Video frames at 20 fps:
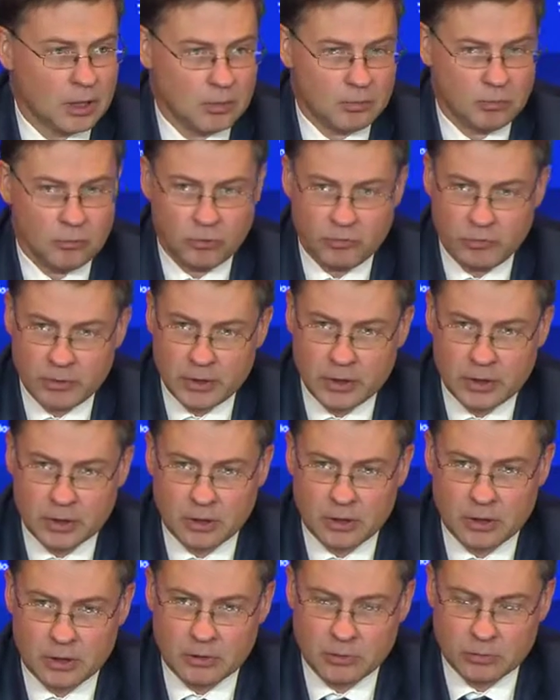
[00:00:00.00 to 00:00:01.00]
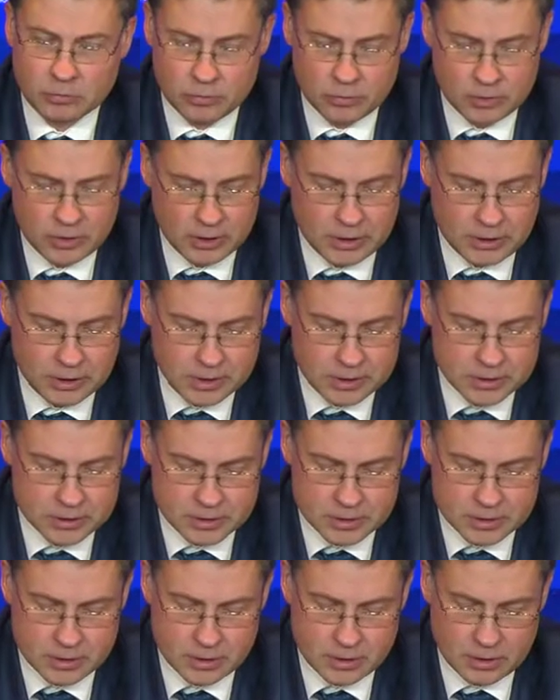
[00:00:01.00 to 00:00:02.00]
Moving to
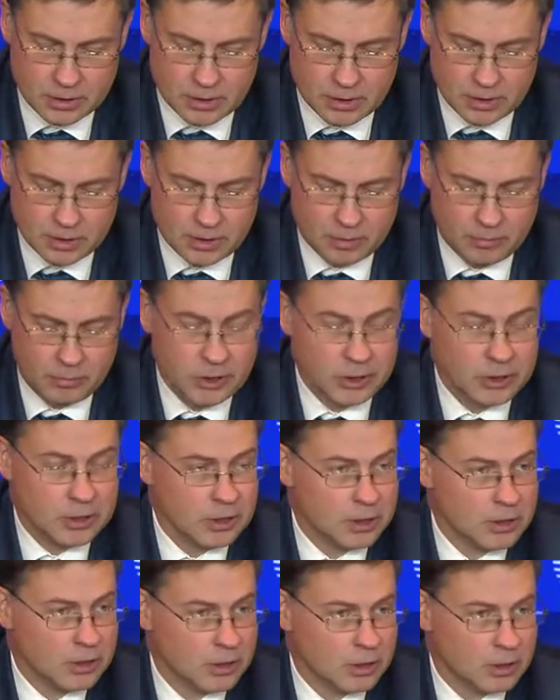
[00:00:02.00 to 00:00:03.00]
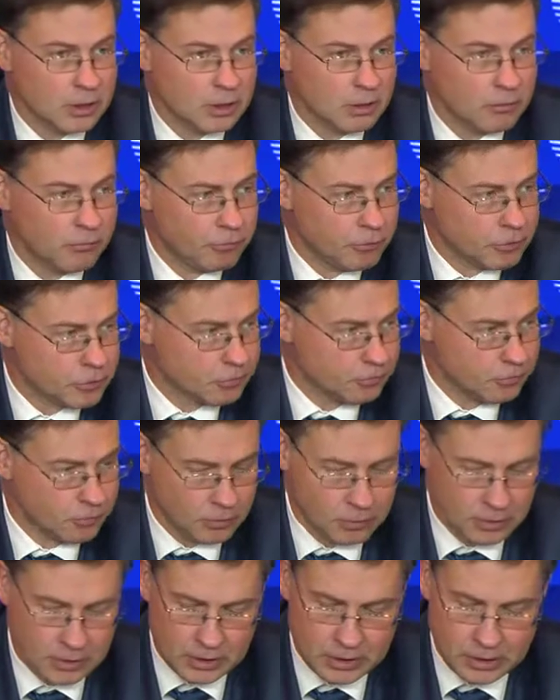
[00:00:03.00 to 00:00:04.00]
today's meeting, first of
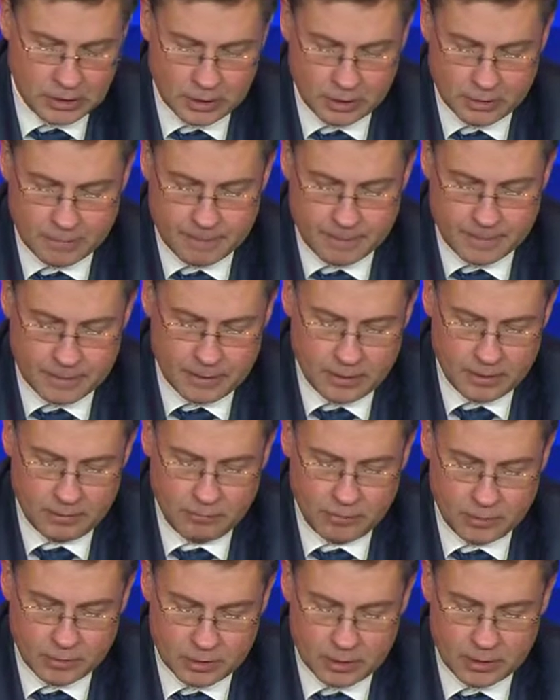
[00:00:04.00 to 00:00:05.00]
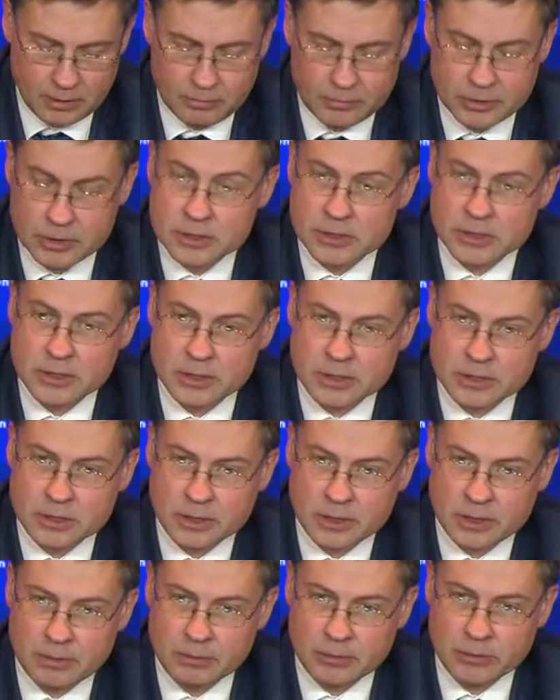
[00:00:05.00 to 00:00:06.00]
all, I welcome yesterday's
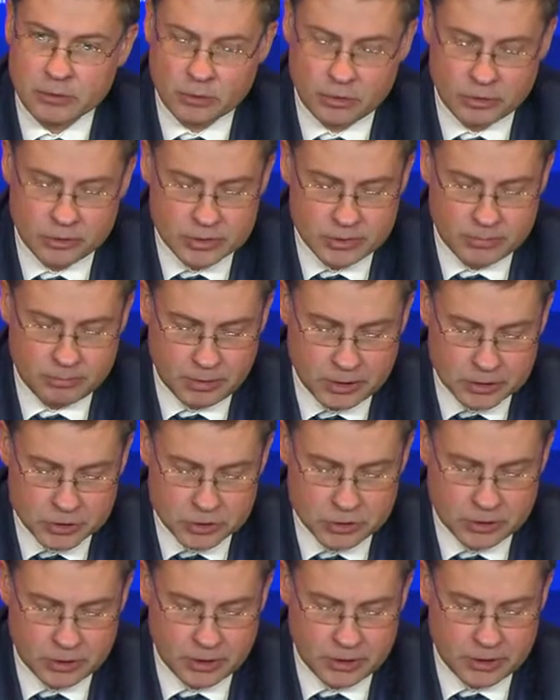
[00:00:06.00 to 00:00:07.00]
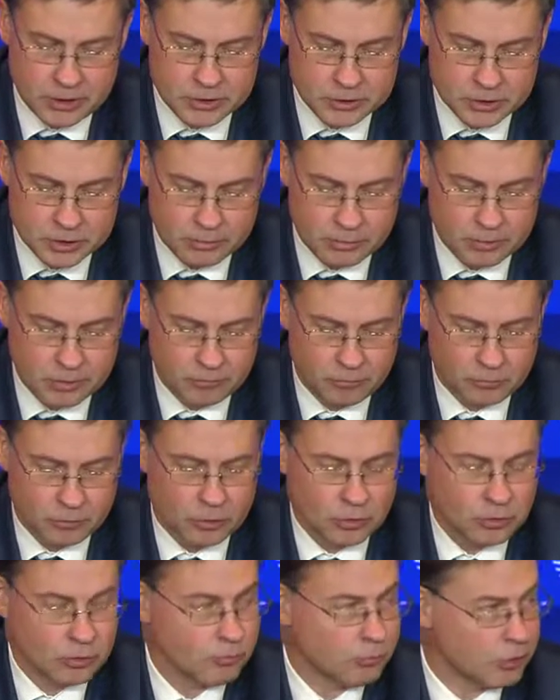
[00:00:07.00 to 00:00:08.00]
agreement on the budgetary instrument
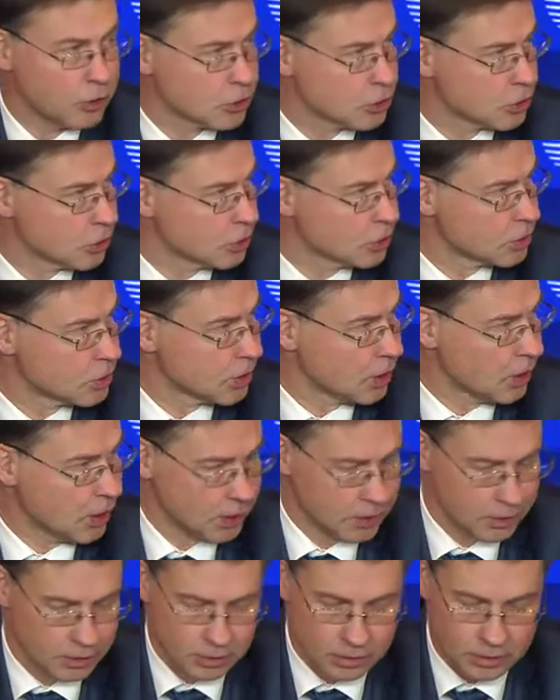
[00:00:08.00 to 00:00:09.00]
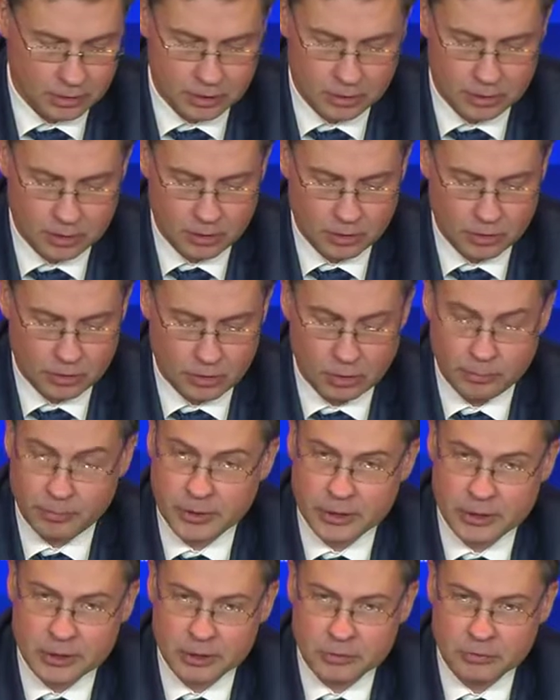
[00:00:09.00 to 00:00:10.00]
for convergence and
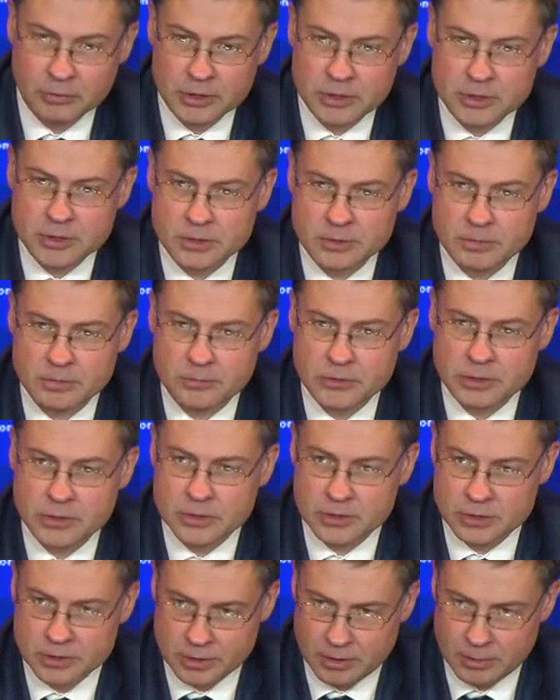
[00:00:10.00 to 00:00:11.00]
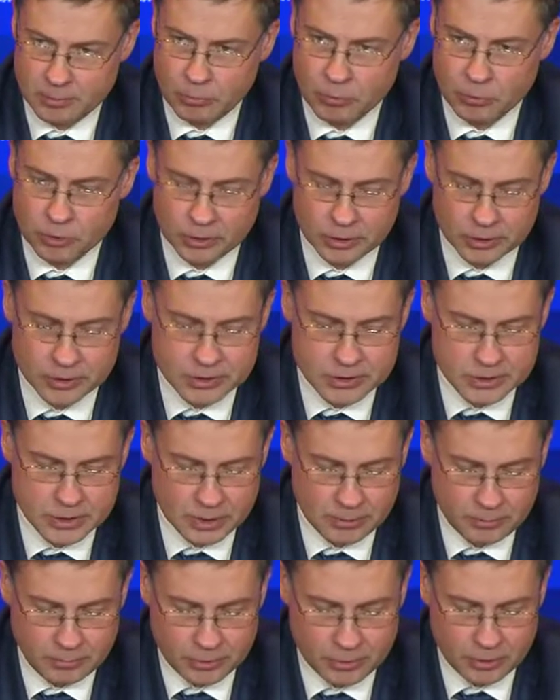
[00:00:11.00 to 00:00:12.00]
competitiveness. This is an important
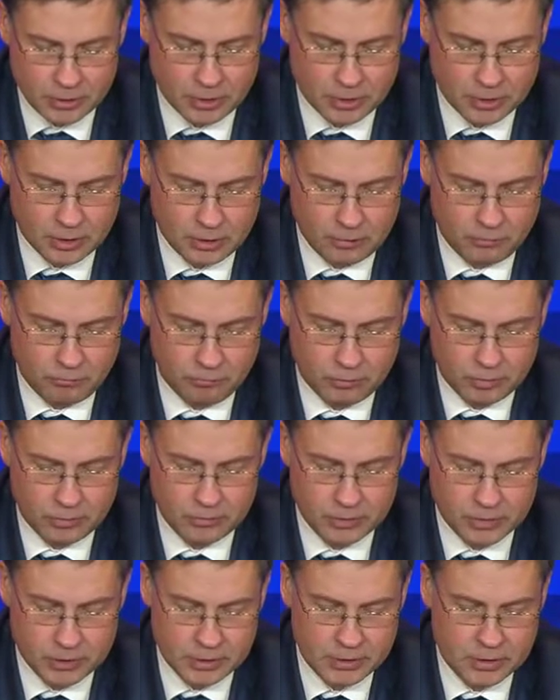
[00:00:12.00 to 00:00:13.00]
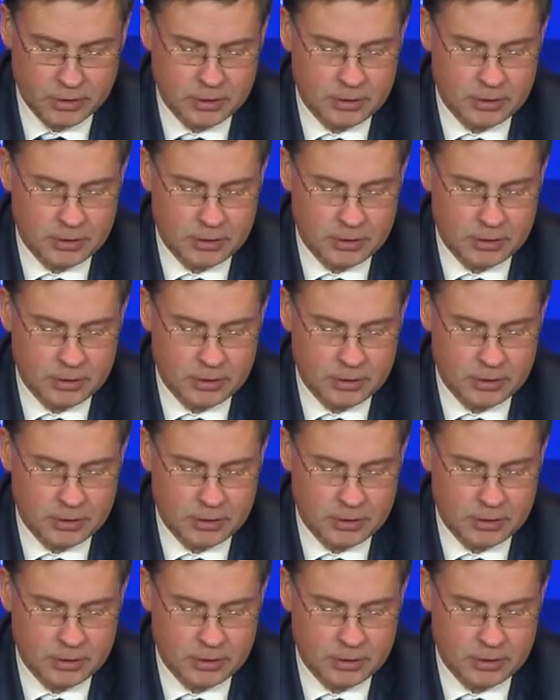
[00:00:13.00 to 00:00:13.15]
step forward.